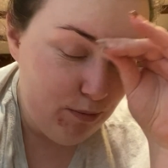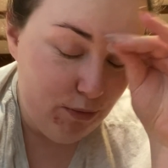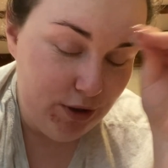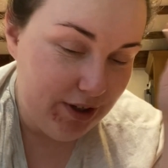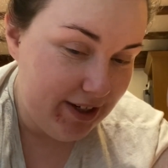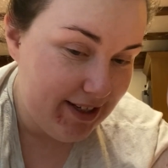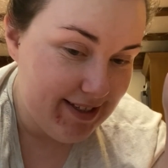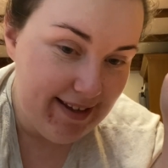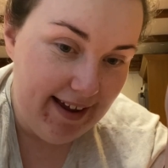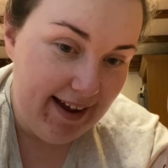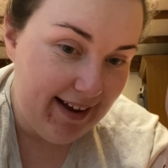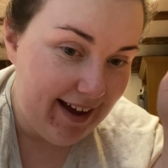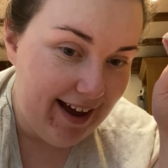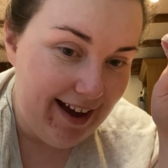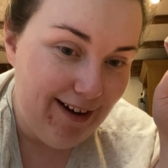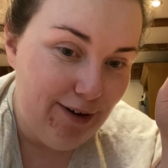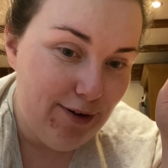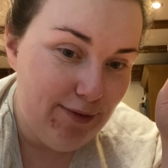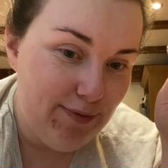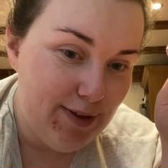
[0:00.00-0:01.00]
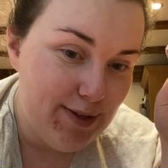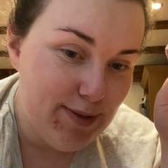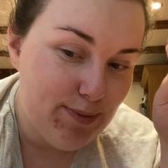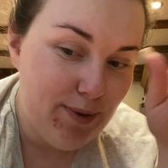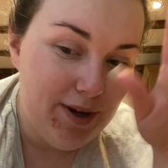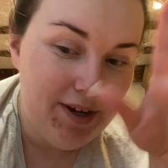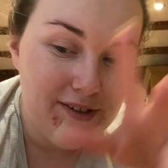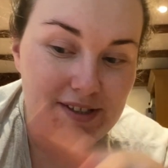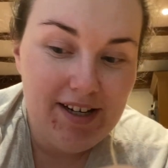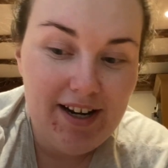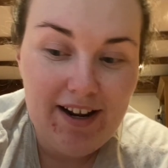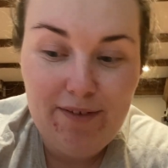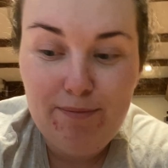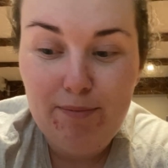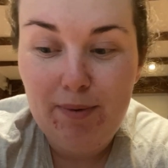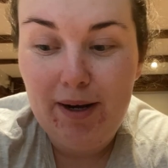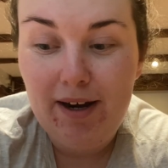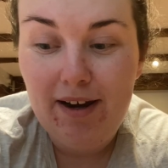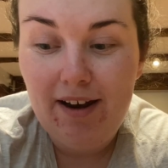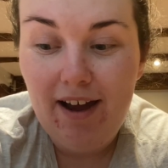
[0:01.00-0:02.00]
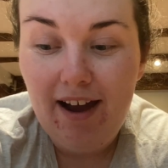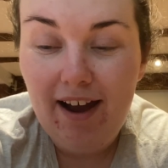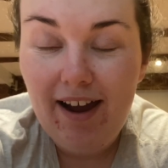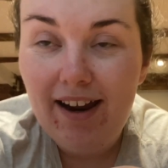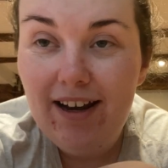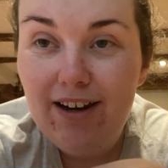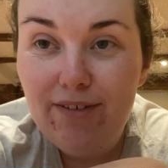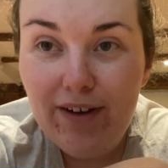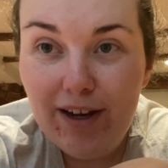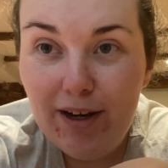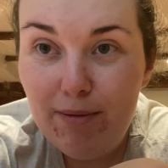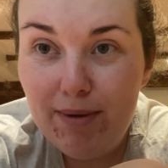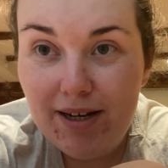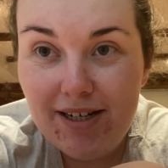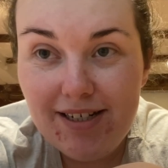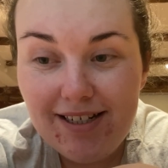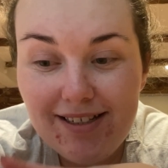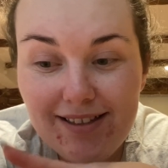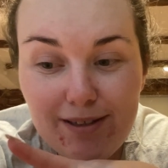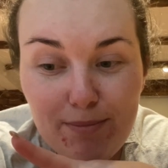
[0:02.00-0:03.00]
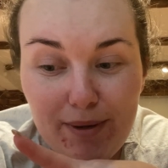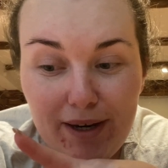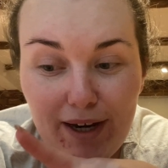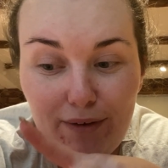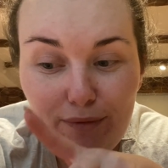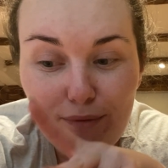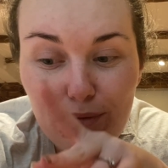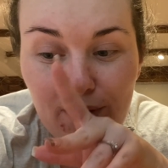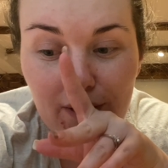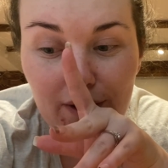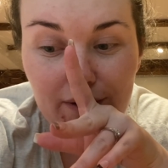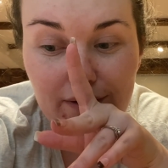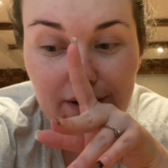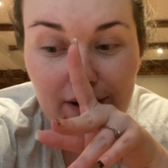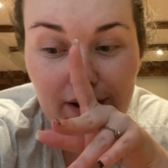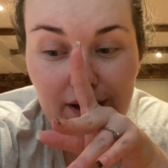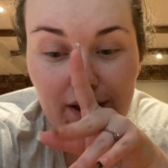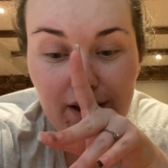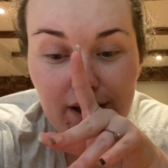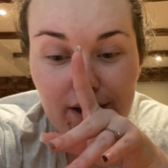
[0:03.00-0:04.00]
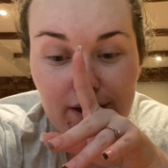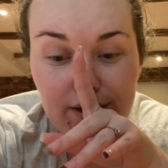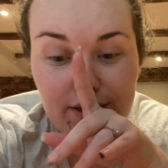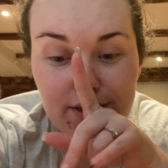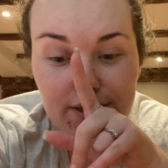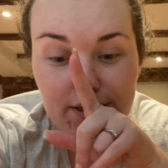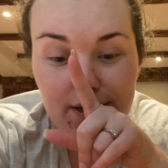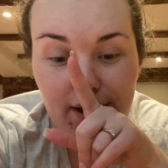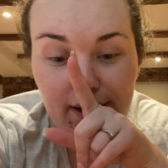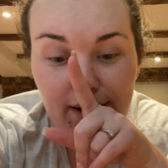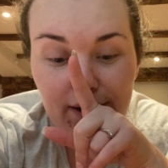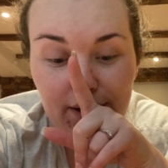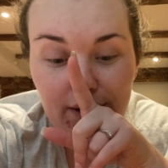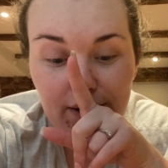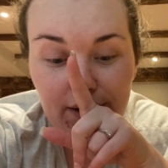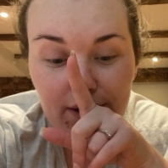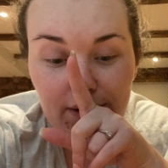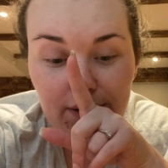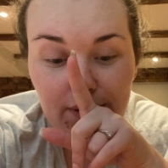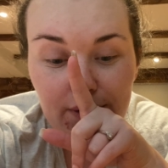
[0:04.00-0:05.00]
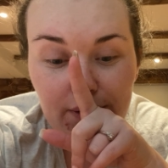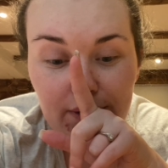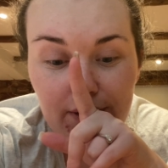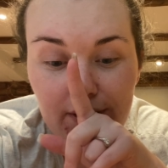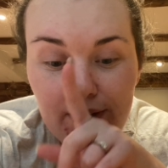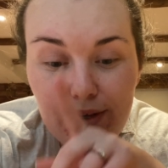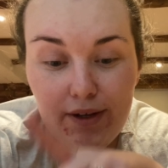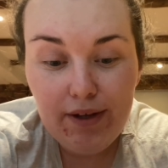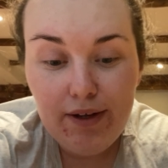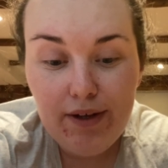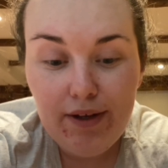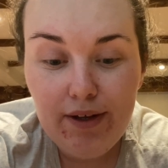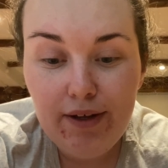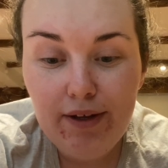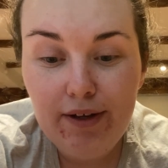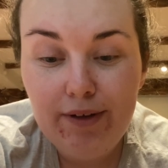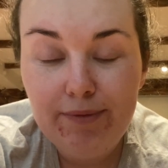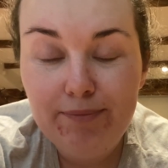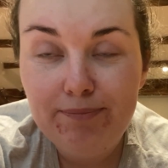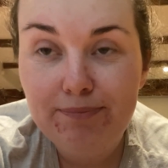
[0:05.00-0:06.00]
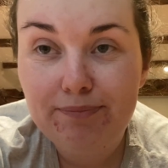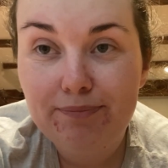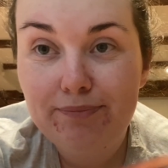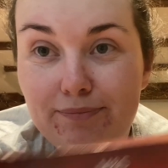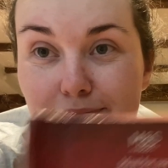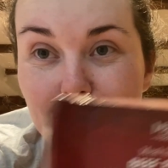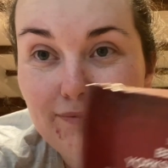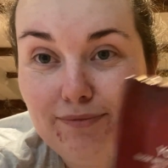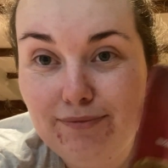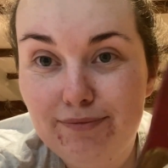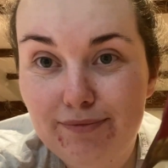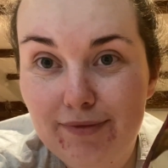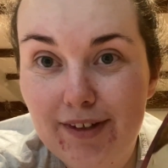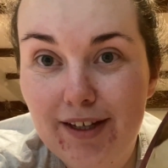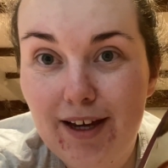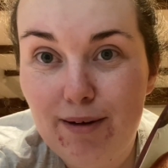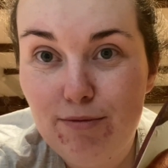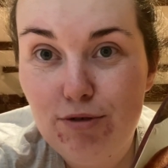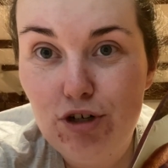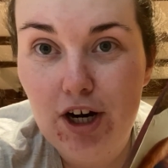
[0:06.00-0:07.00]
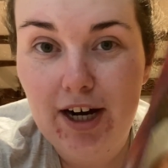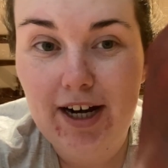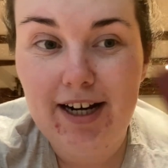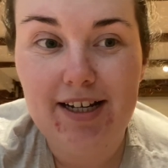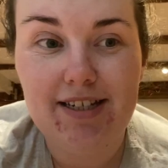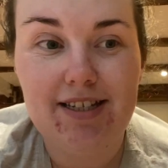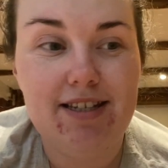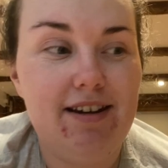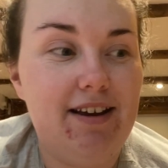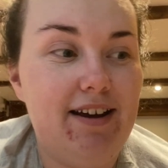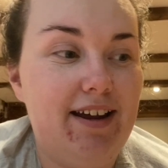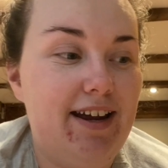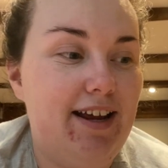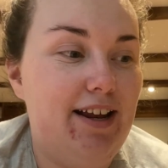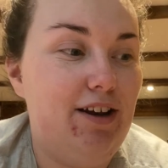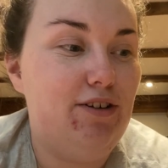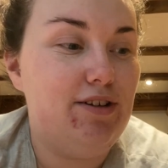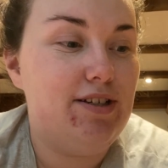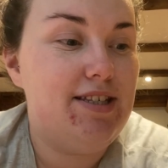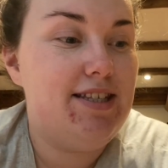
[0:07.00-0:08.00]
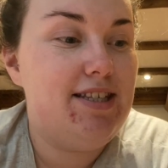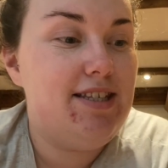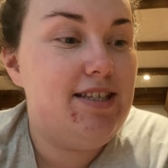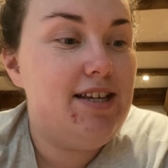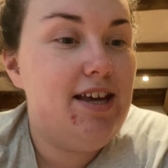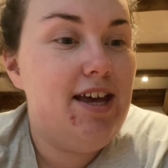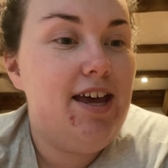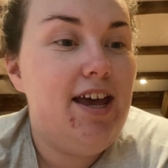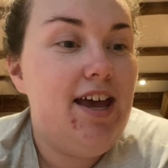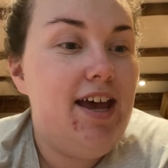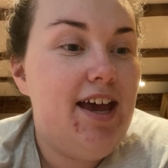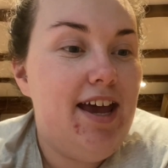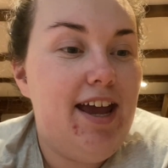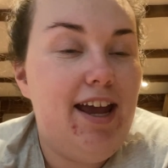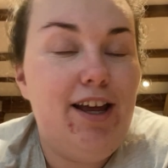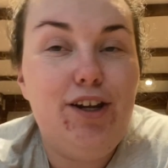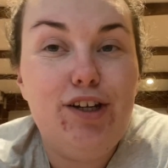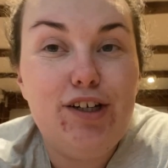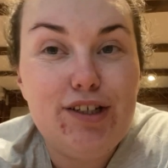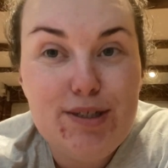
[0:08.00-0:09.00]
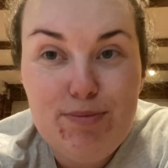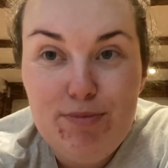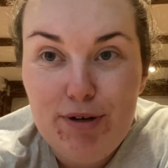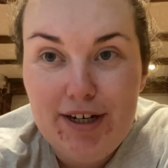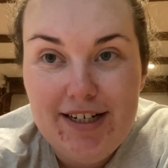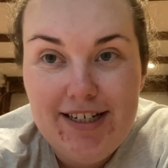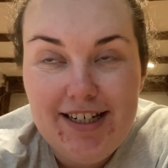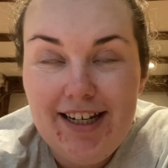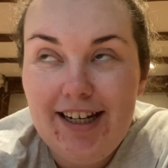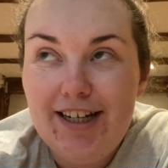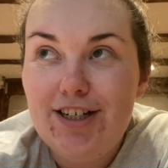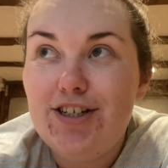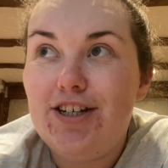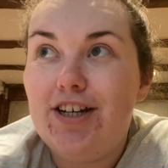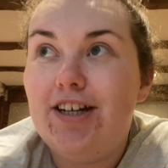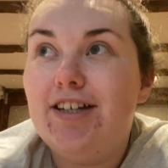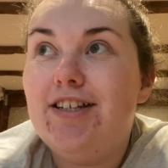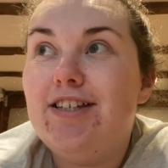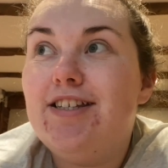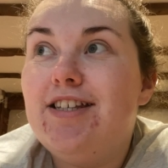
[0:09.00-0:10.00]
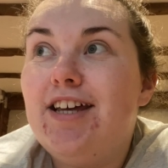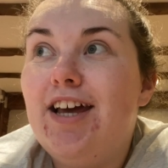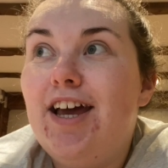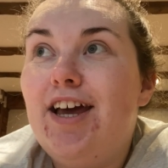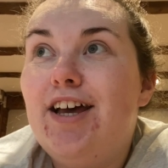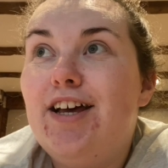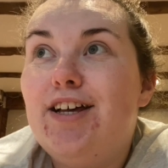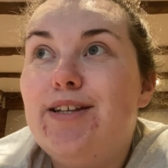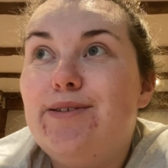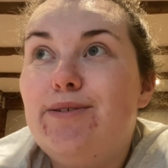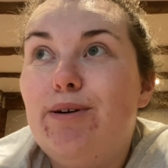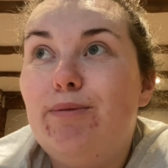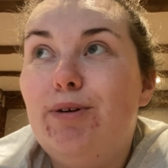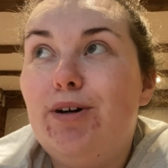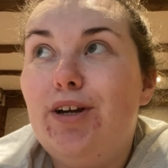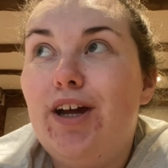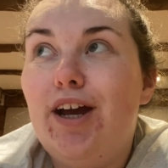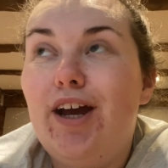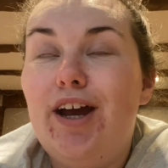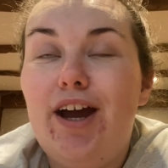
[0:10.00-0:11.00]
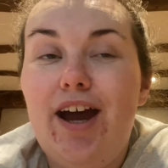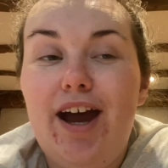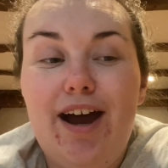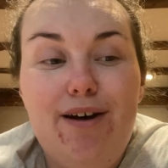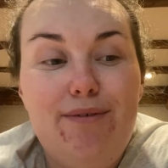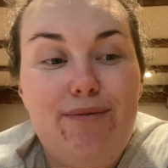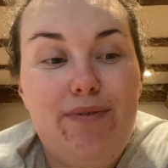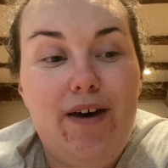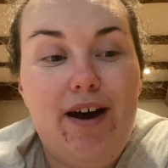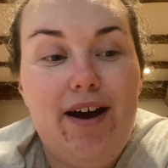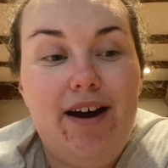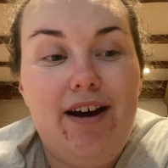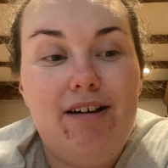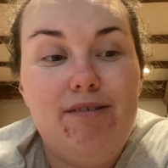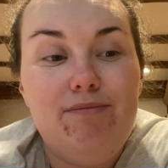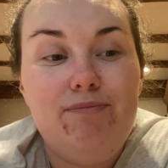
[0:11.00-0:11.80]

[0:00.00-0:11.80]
one is like out of this world, and I've been highly recommended the beef one, so I'm trying it tonight. It looks pretty delicious, so I'm gonna have that,